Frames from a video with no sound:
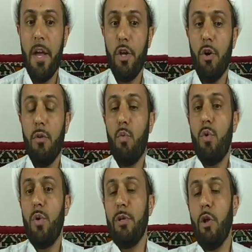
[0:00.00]

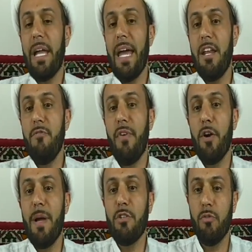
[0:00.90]
When we look at it,
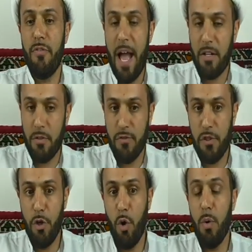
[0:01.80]
environmental factors,
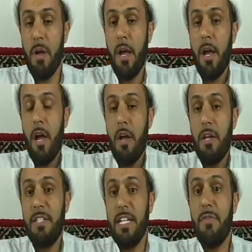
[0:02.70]

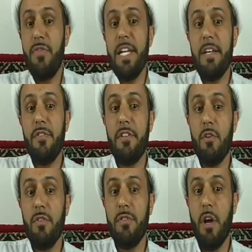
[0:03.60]

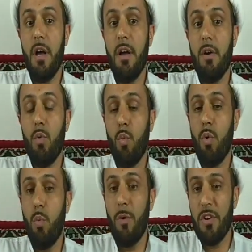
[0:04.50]

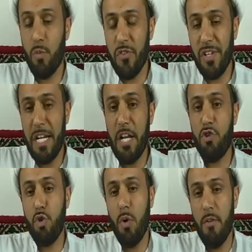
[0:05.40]
was it an
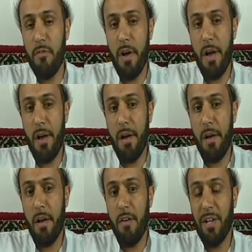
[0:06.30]
issue of
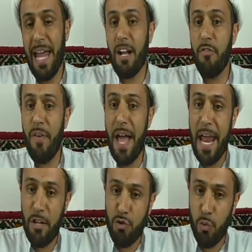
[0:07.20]
a lack of
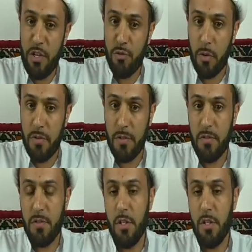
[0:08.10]
financial resources?